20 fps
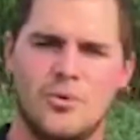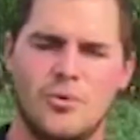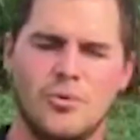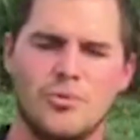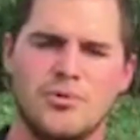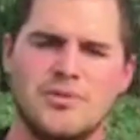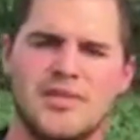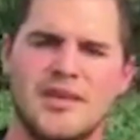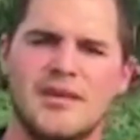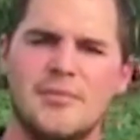
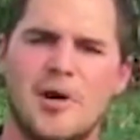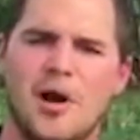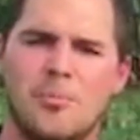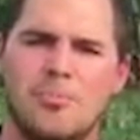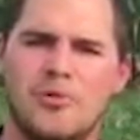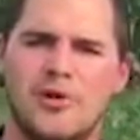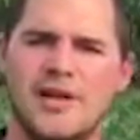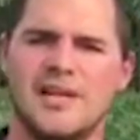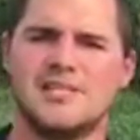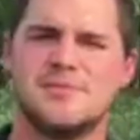When we think
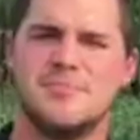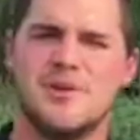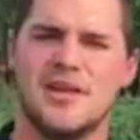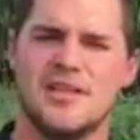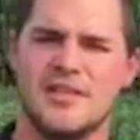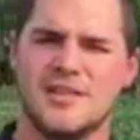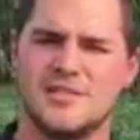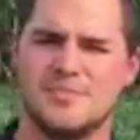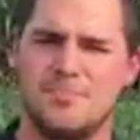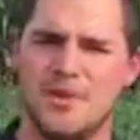about placement
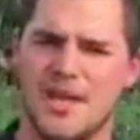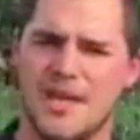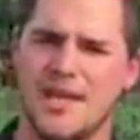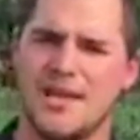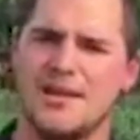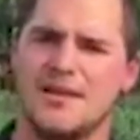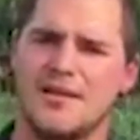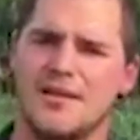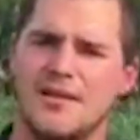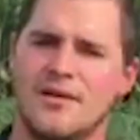of this
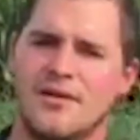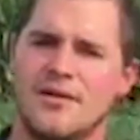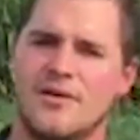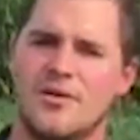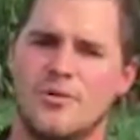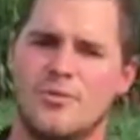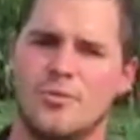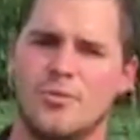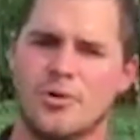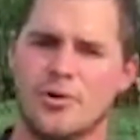bean,
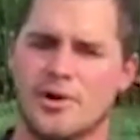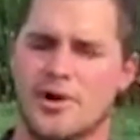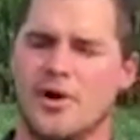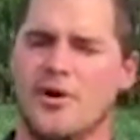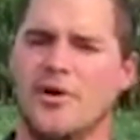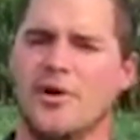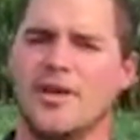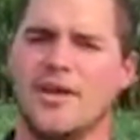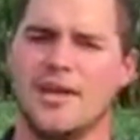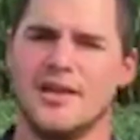we're
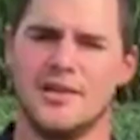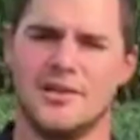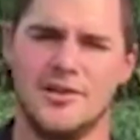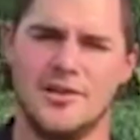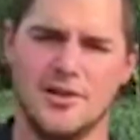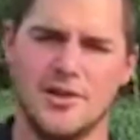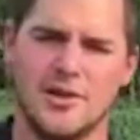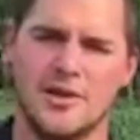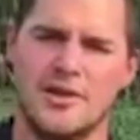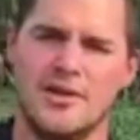going in
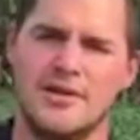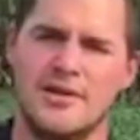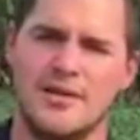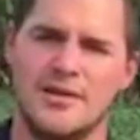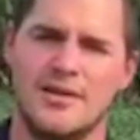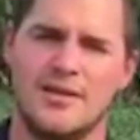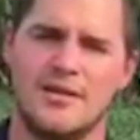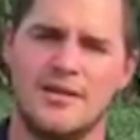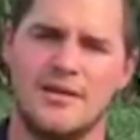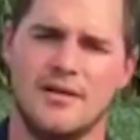good
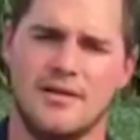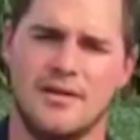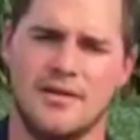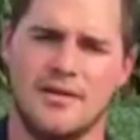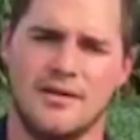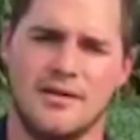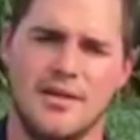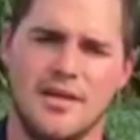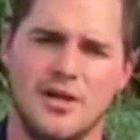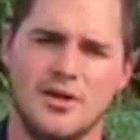
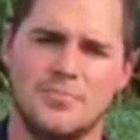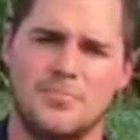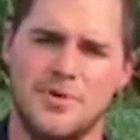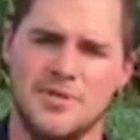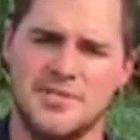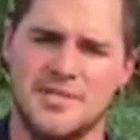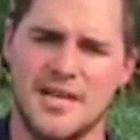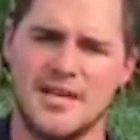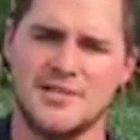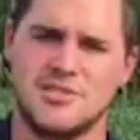yield
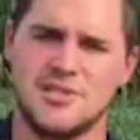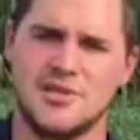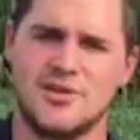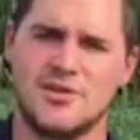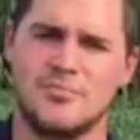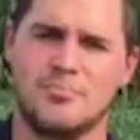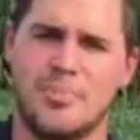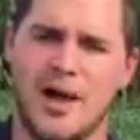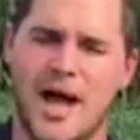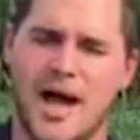
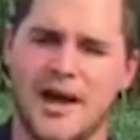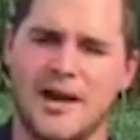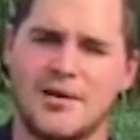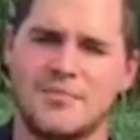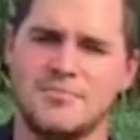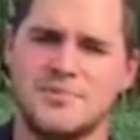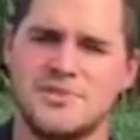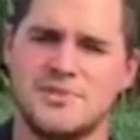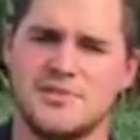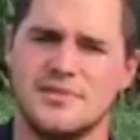potential
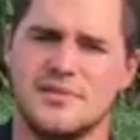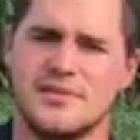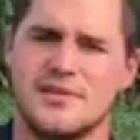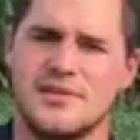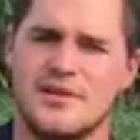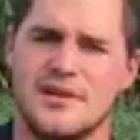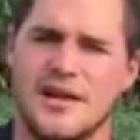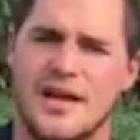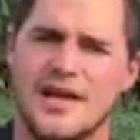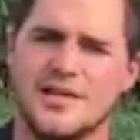bottoms
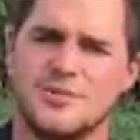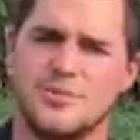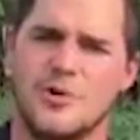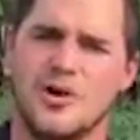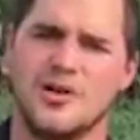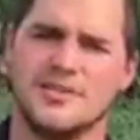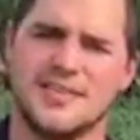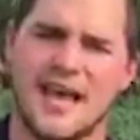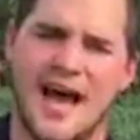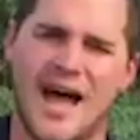as
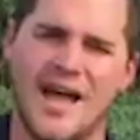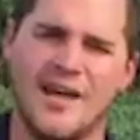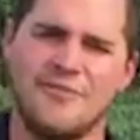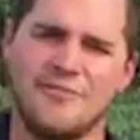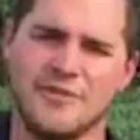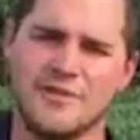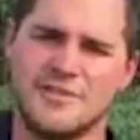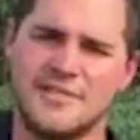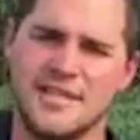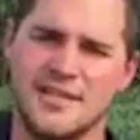well as high
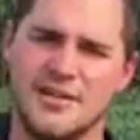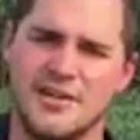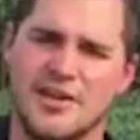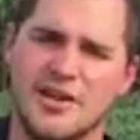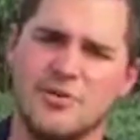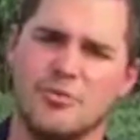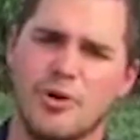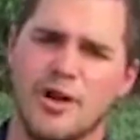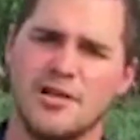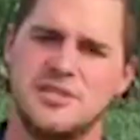
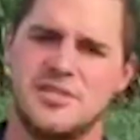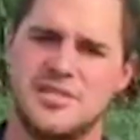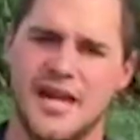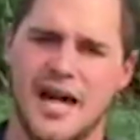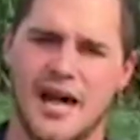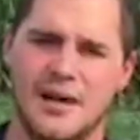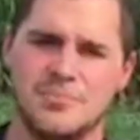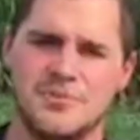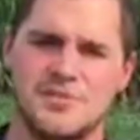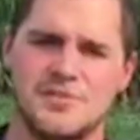fertility ridge
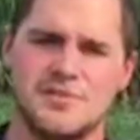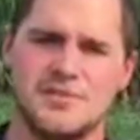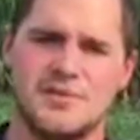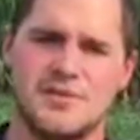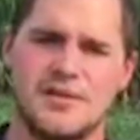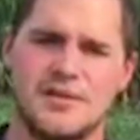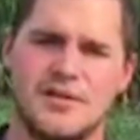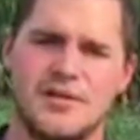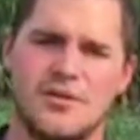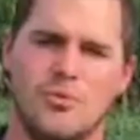tops.
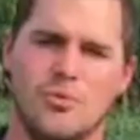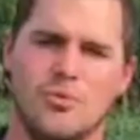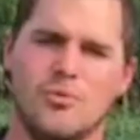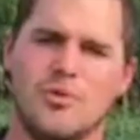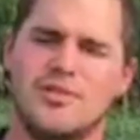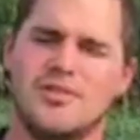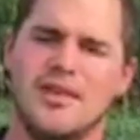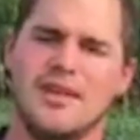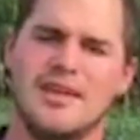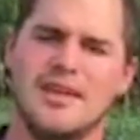When
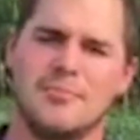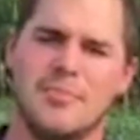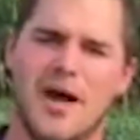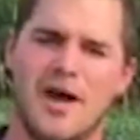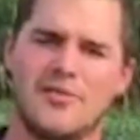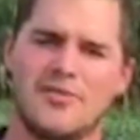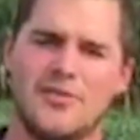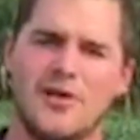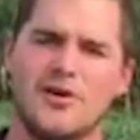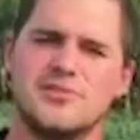we think
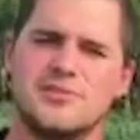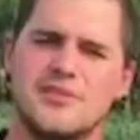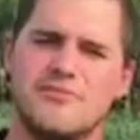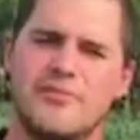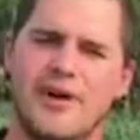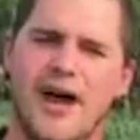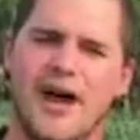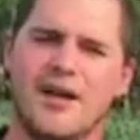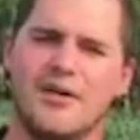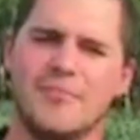about those
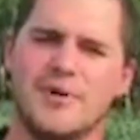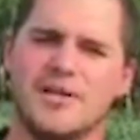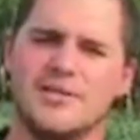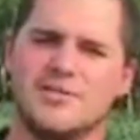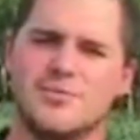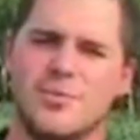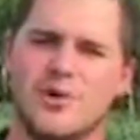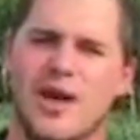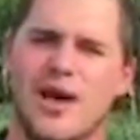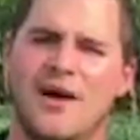
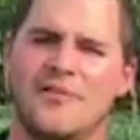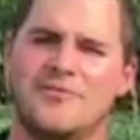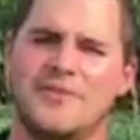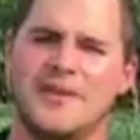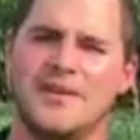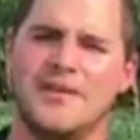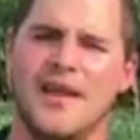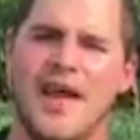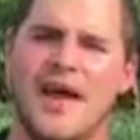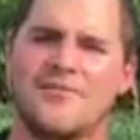environments, we
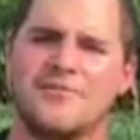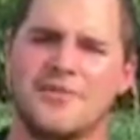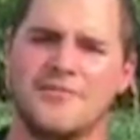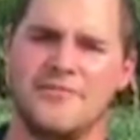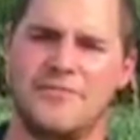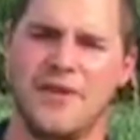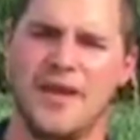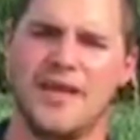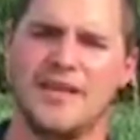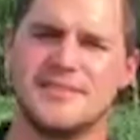often have to
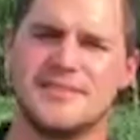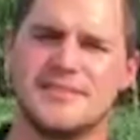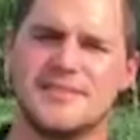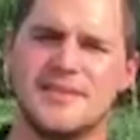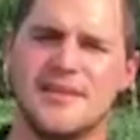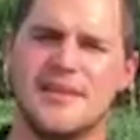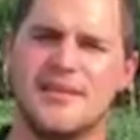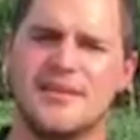face